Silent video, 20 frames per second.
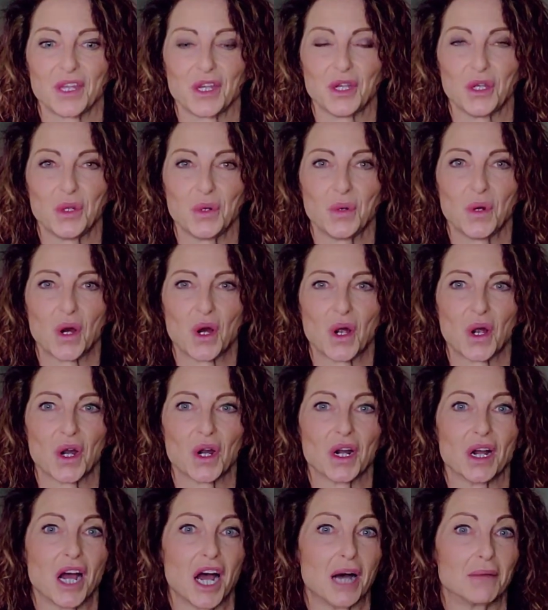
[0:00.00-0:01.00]
who
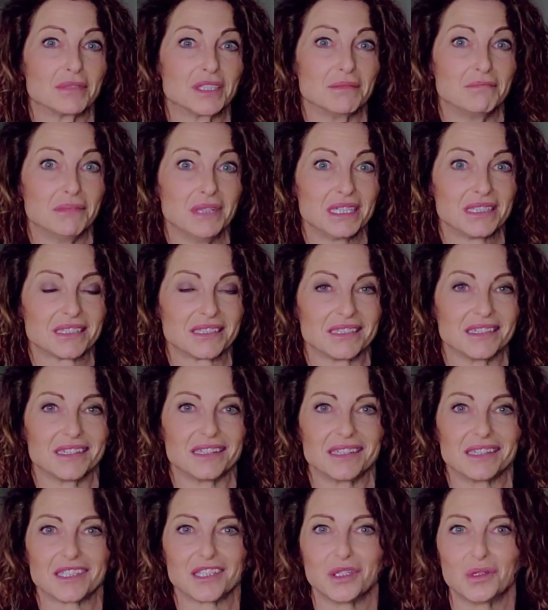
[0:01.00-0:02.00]
are
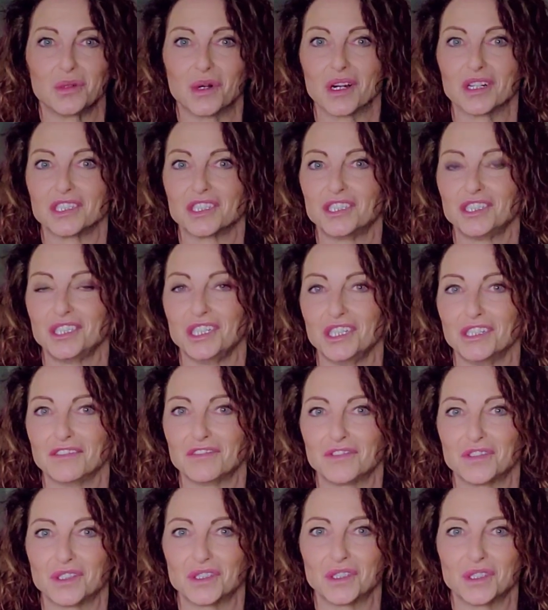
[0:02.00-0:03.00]
optimistic, who are
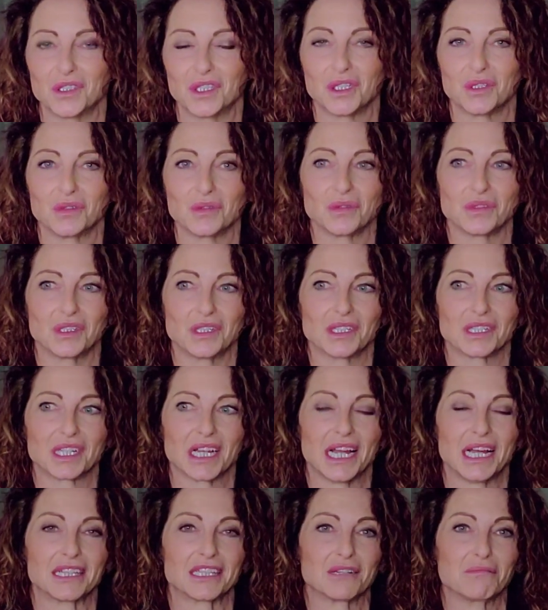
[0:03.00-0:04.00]
cheerful, who look
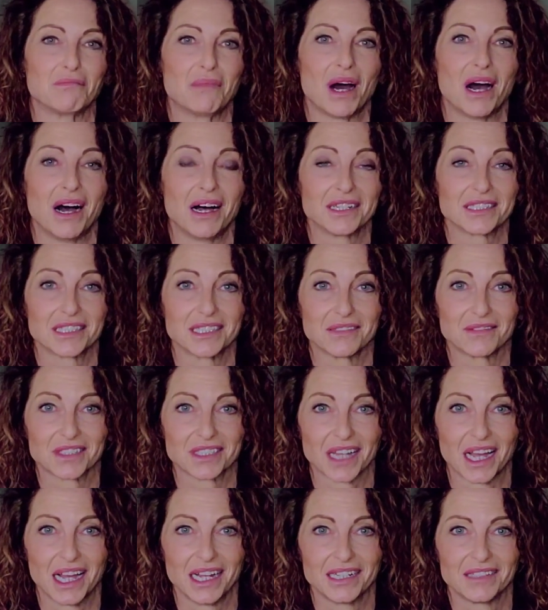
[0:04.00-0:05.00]
at the positive
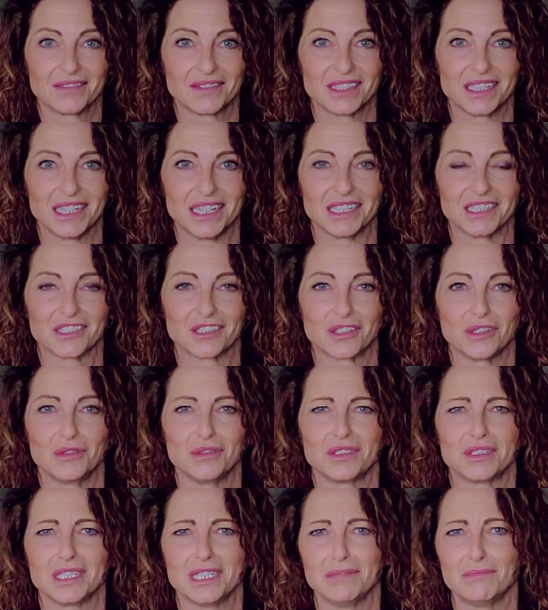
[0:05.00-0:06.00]
side of things, who
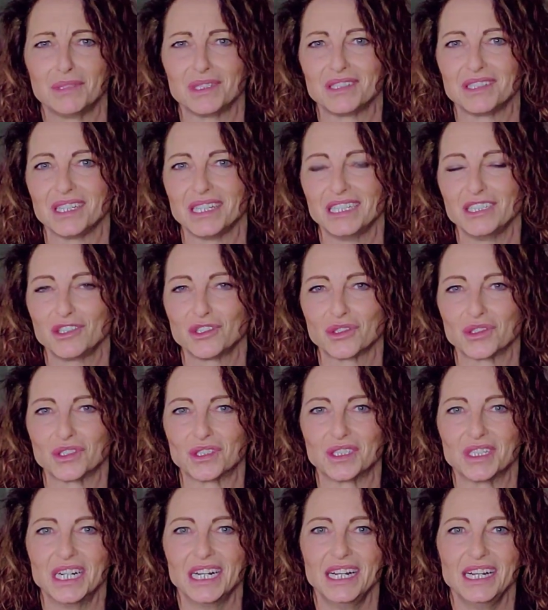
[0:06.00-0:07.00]
see
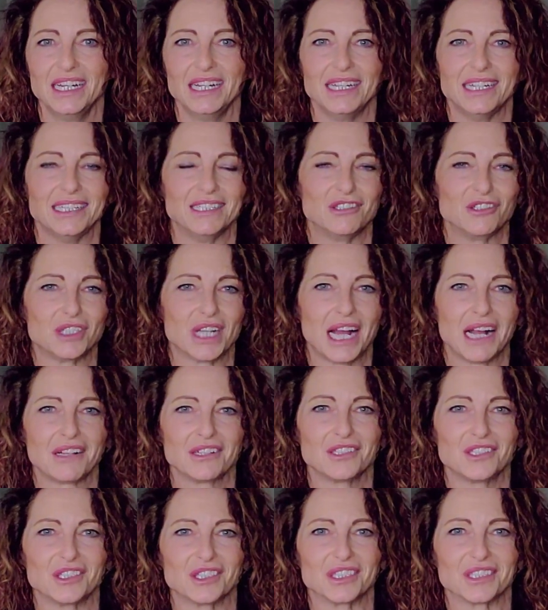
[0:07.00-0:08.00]
potential in
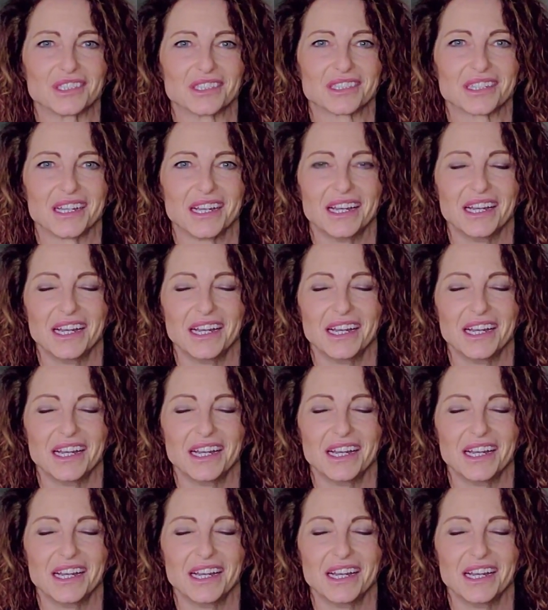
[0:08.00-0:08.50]
challenges.